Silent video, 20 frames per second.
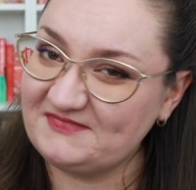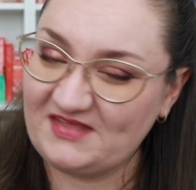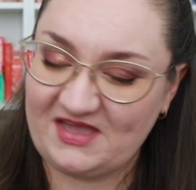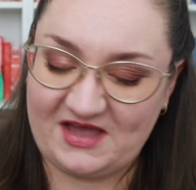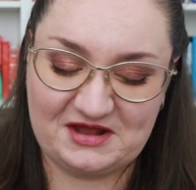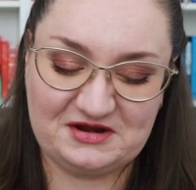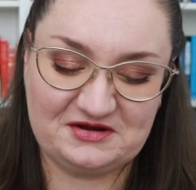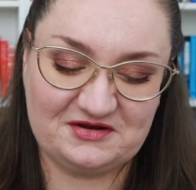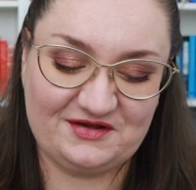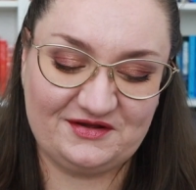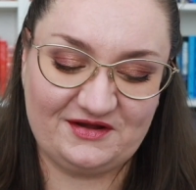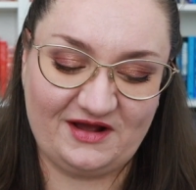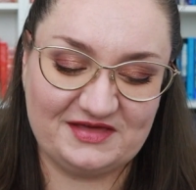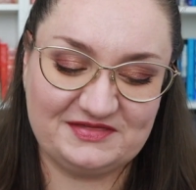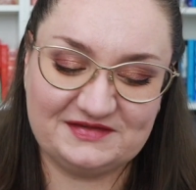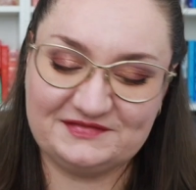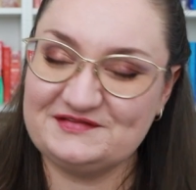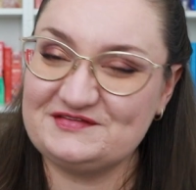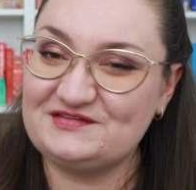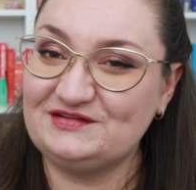I don't know. I
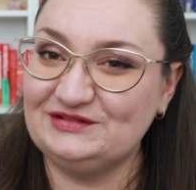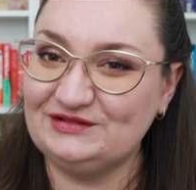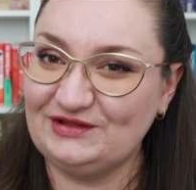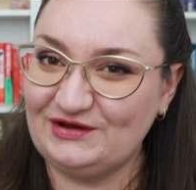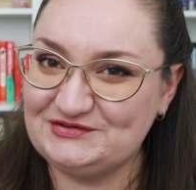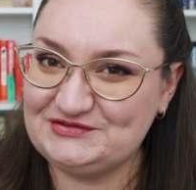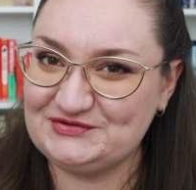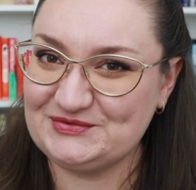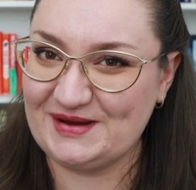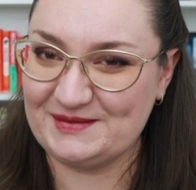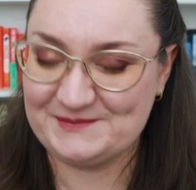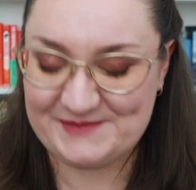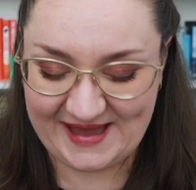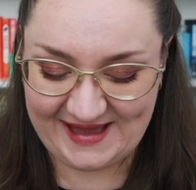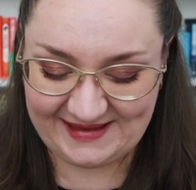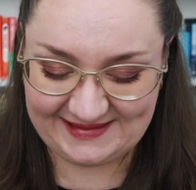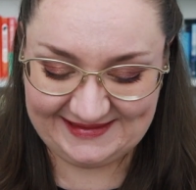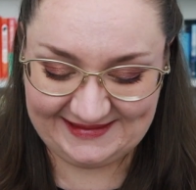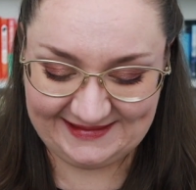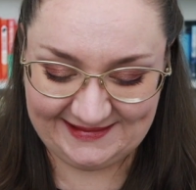think there's a lot to
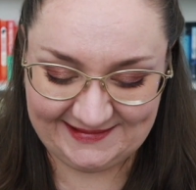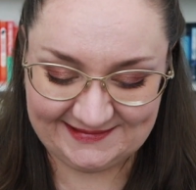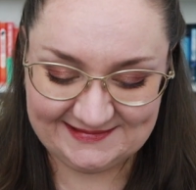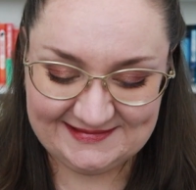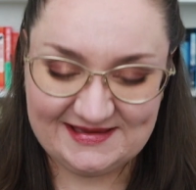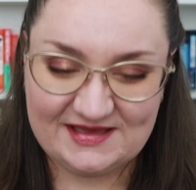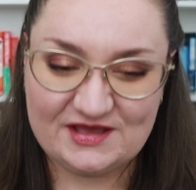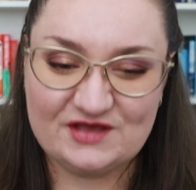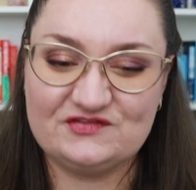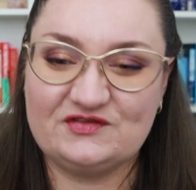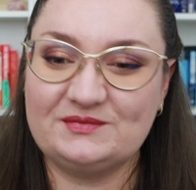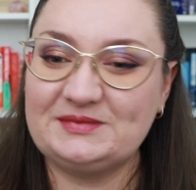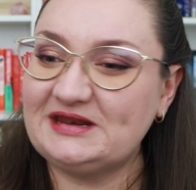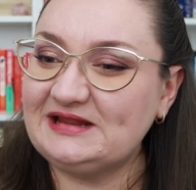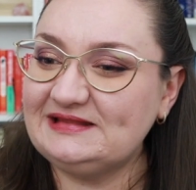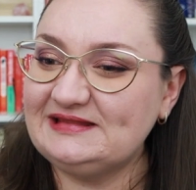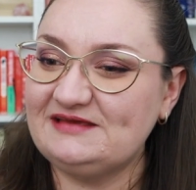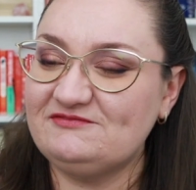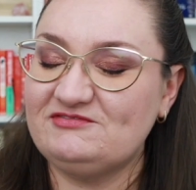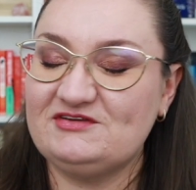unpack here. So I'm going to
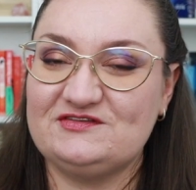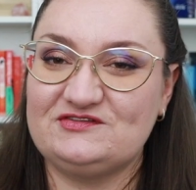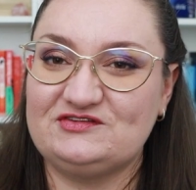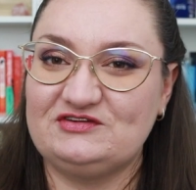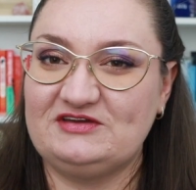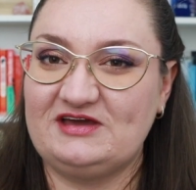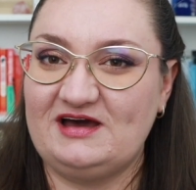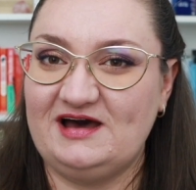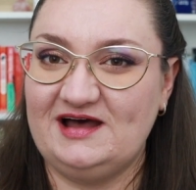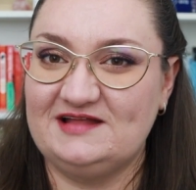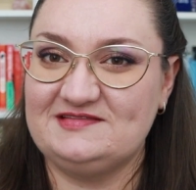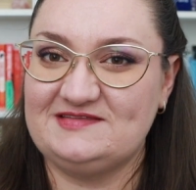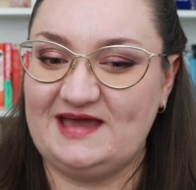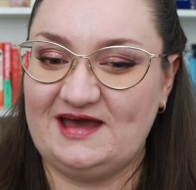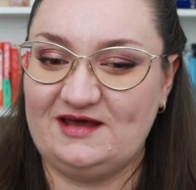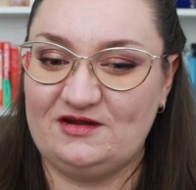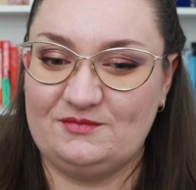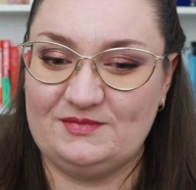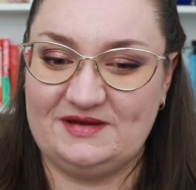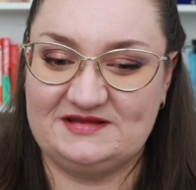leave these two cards
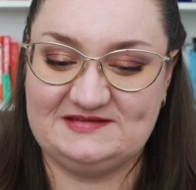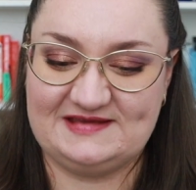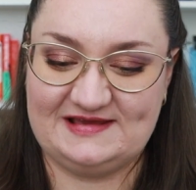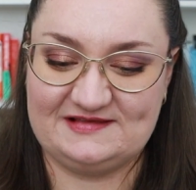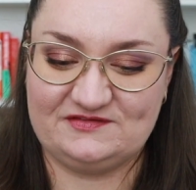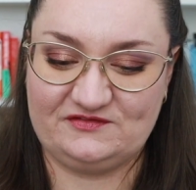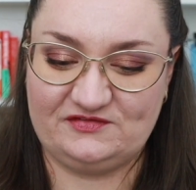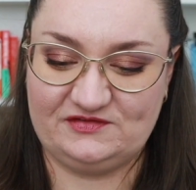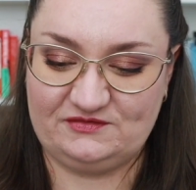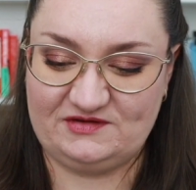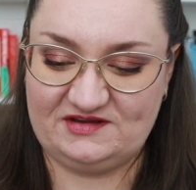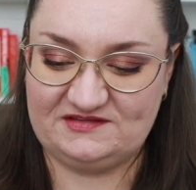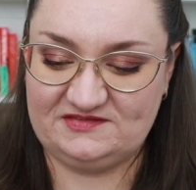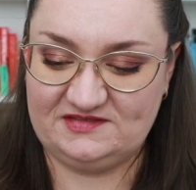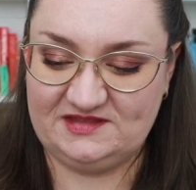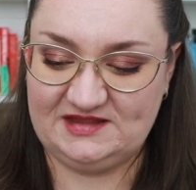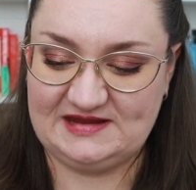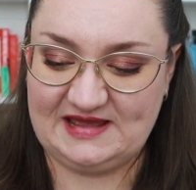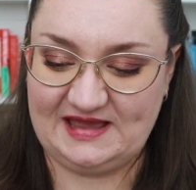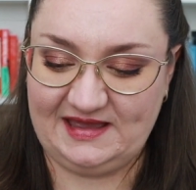out on my desk for the rest of
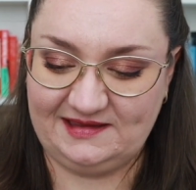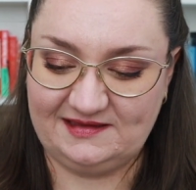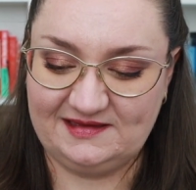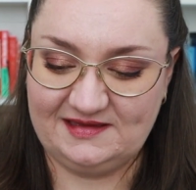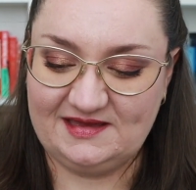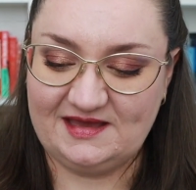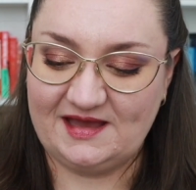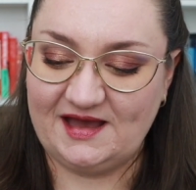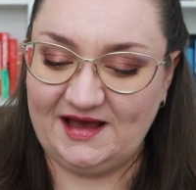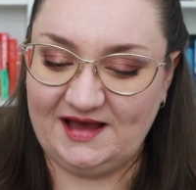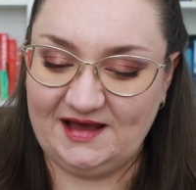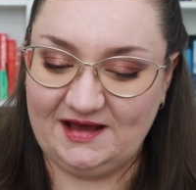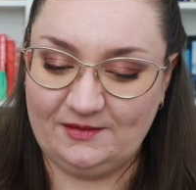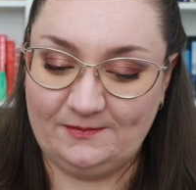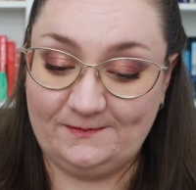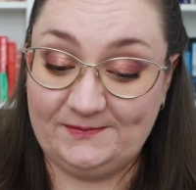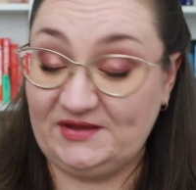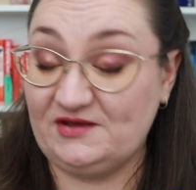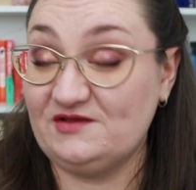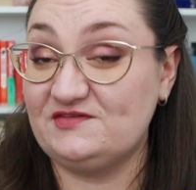the day
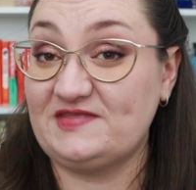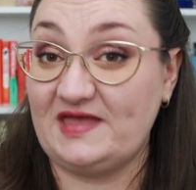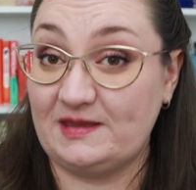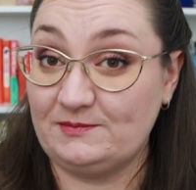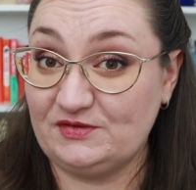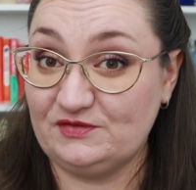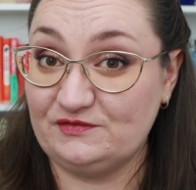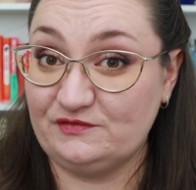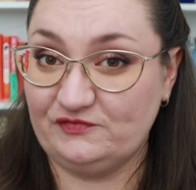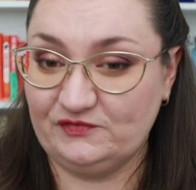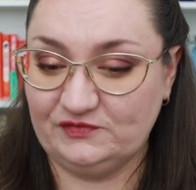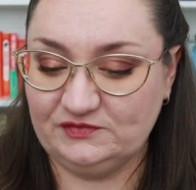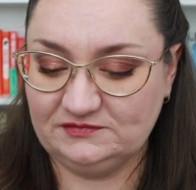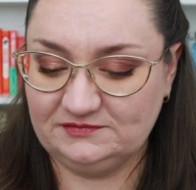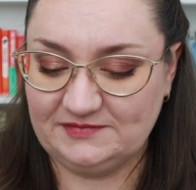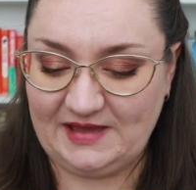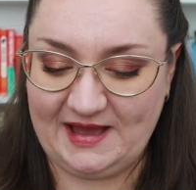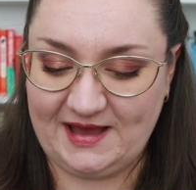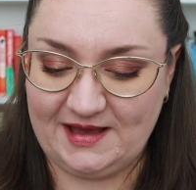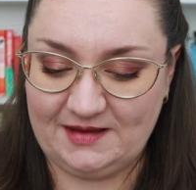because they're beautiful
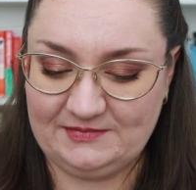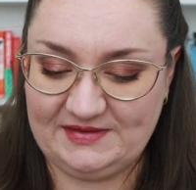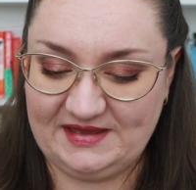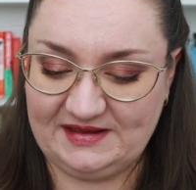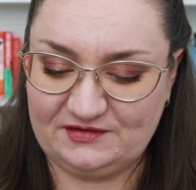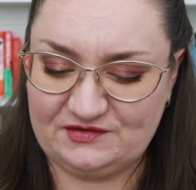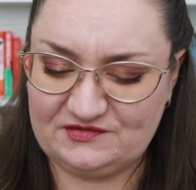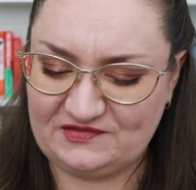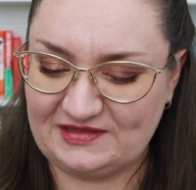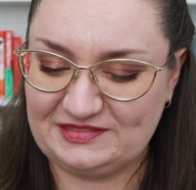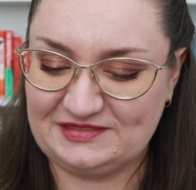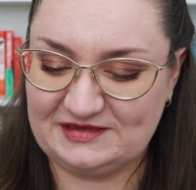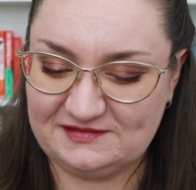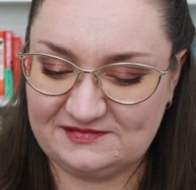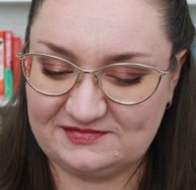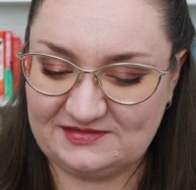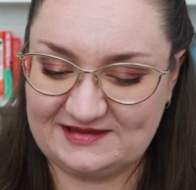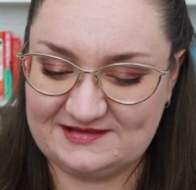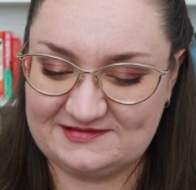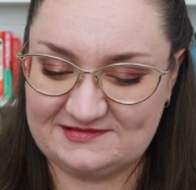and because I
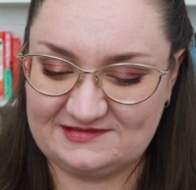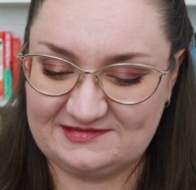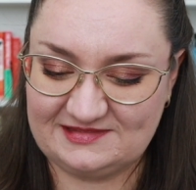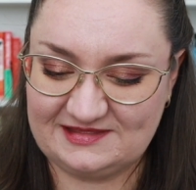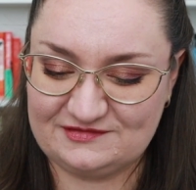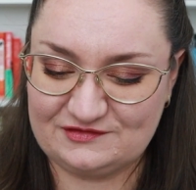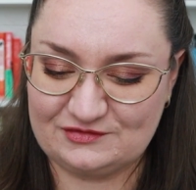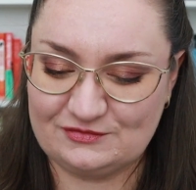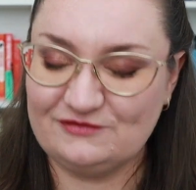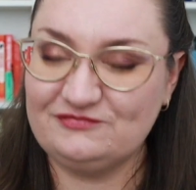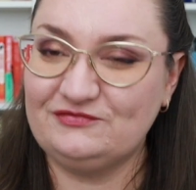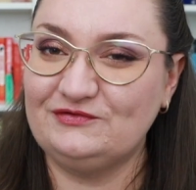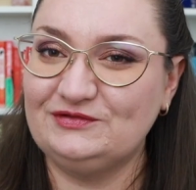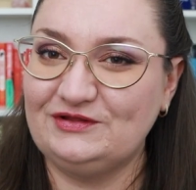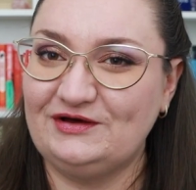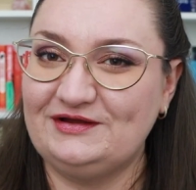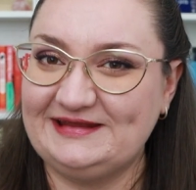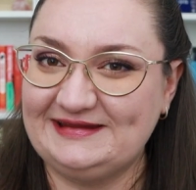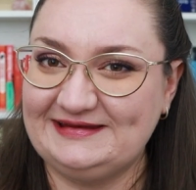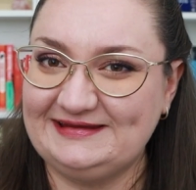think there's an awful
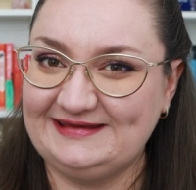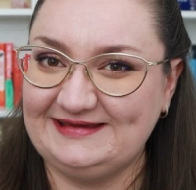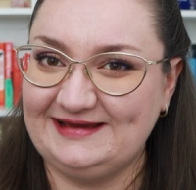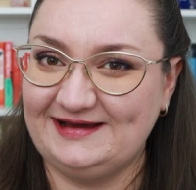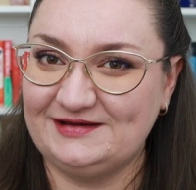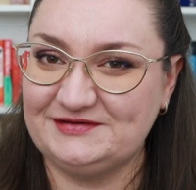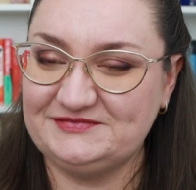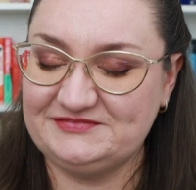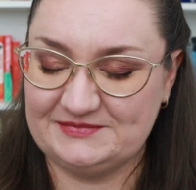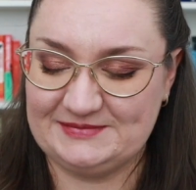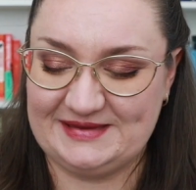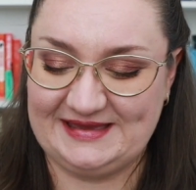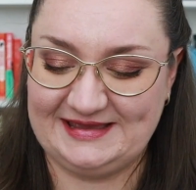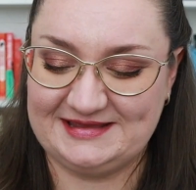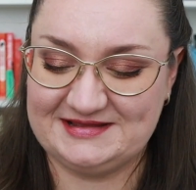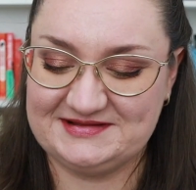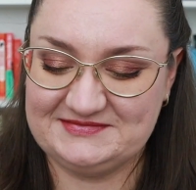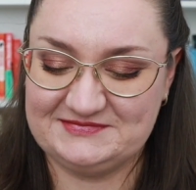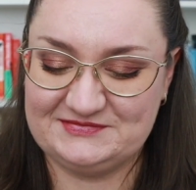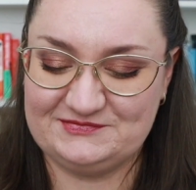lot in here for
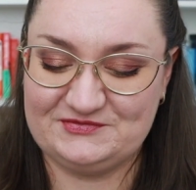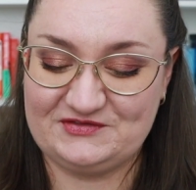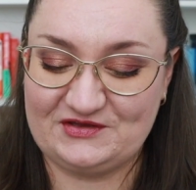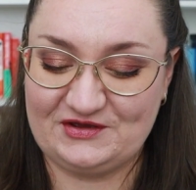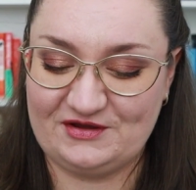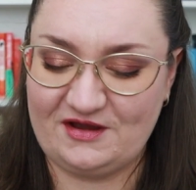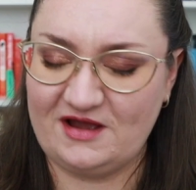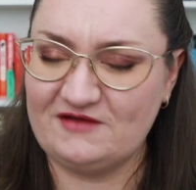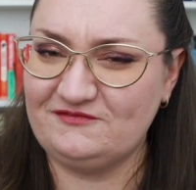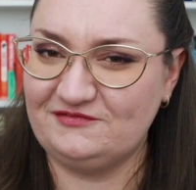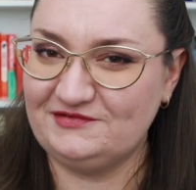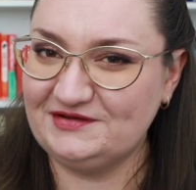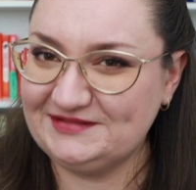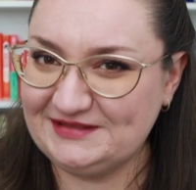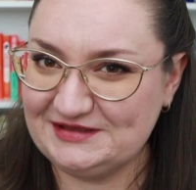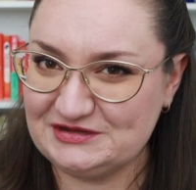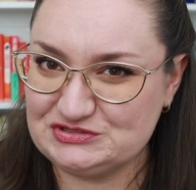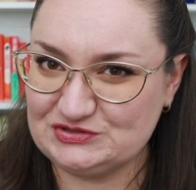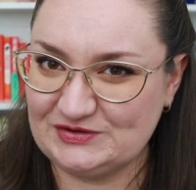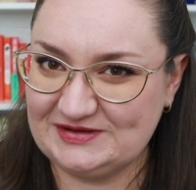me. So I've really
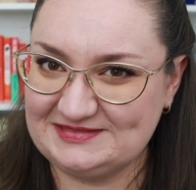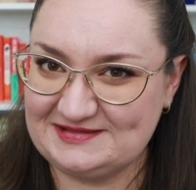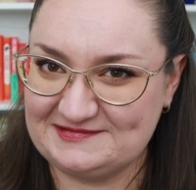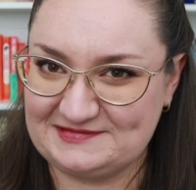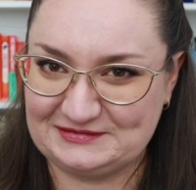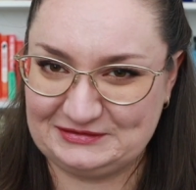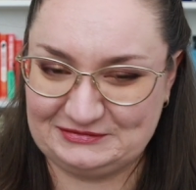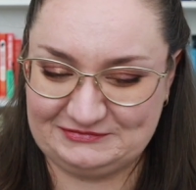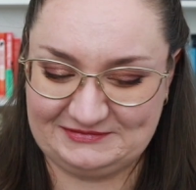enjoyed this little